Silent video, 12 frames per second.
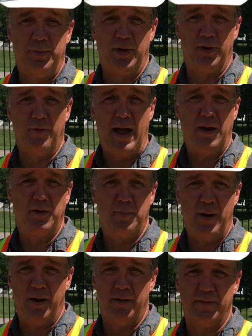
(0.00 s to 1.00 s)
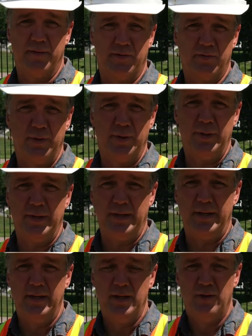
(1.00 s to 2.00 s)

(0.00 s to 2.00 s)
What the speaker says: put a roundabout in this really